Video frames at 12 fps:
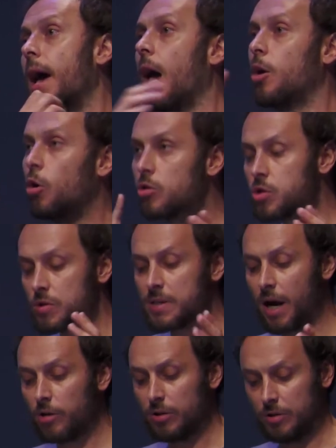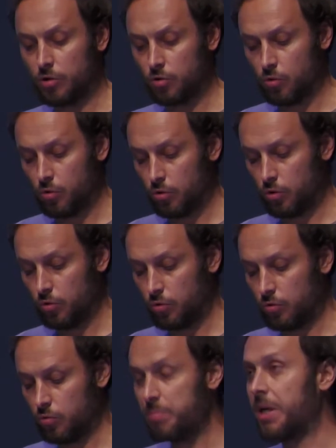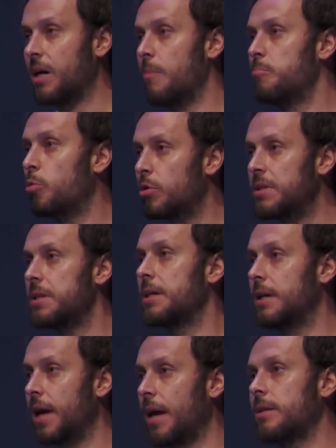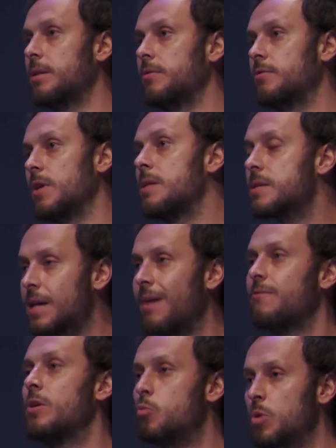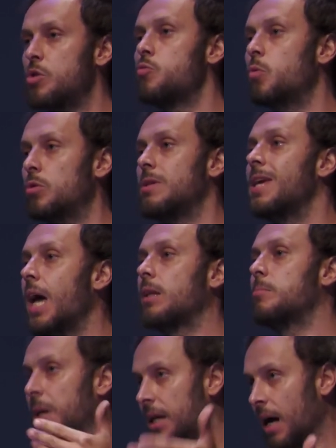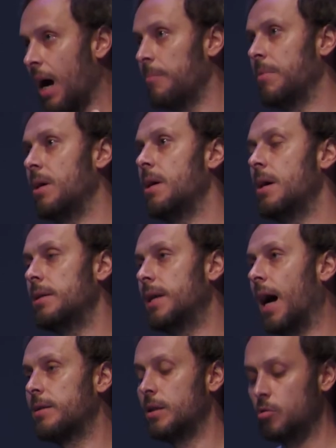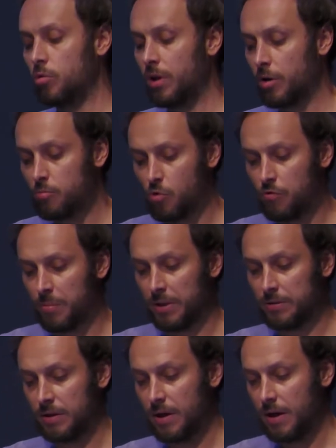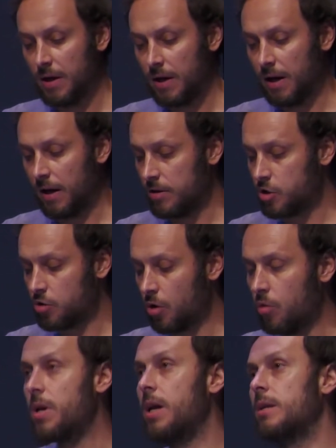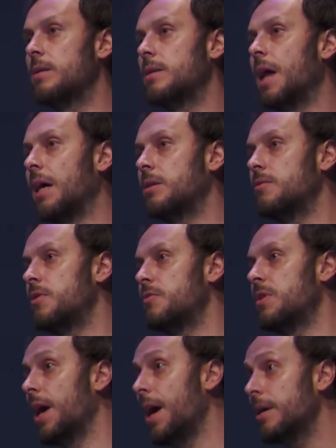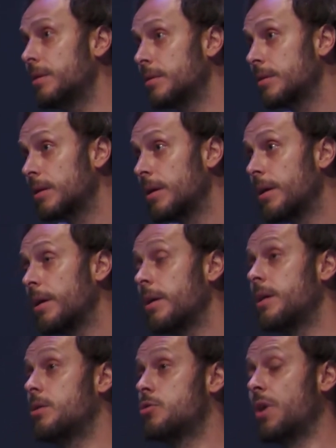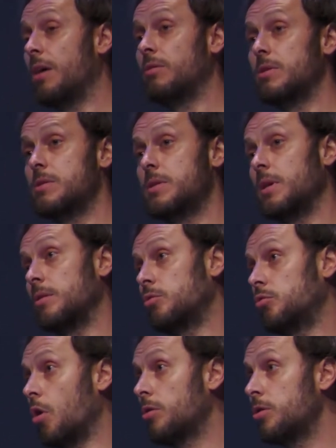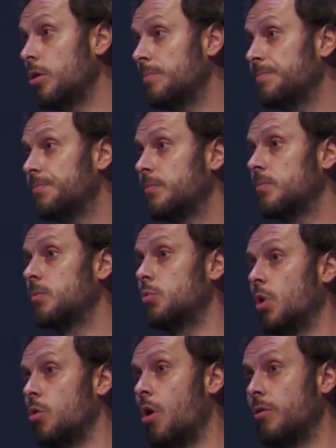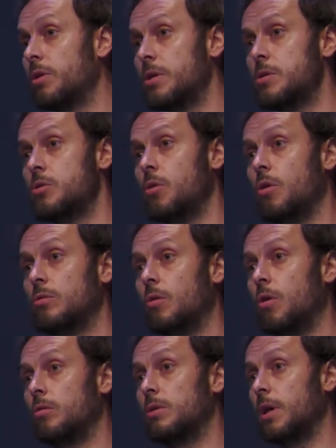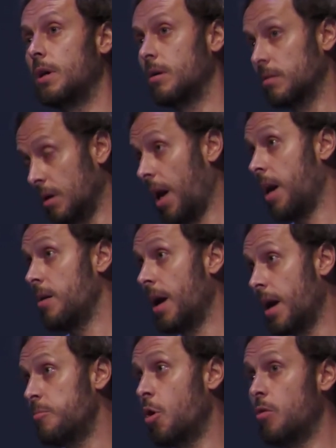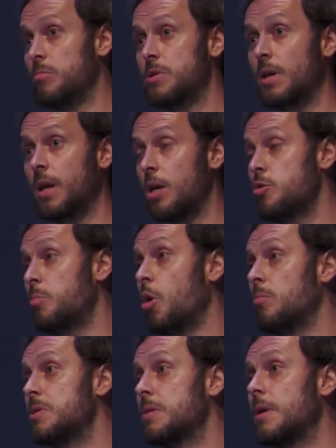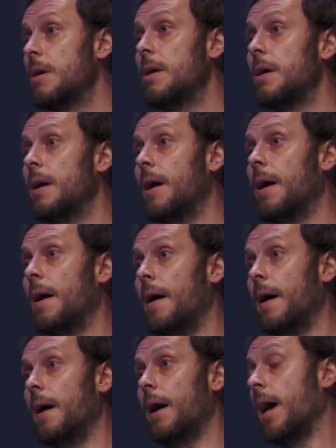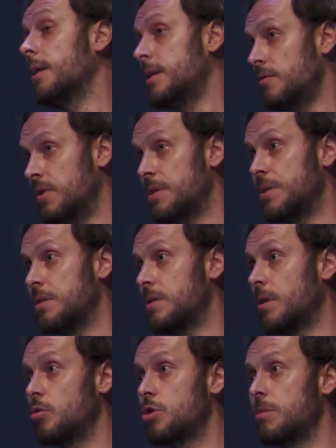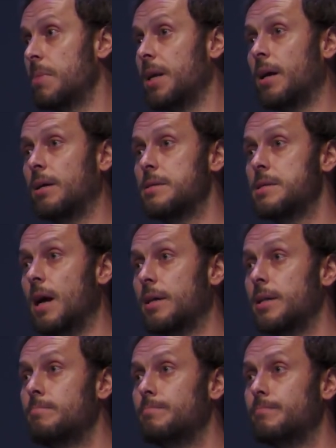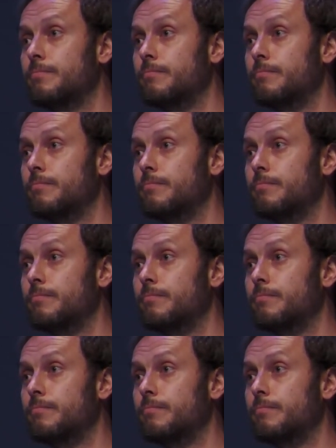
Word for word: and also started to, to, to become politically active in something which would yet become the anti-nuclear movement. Uh, so in nineteen fifty-eight, he travels uh, to Tokyo to a congress on, on the A-bombs and H-bombs, uh, uh, and he visits Hiroshima and Nagasaki,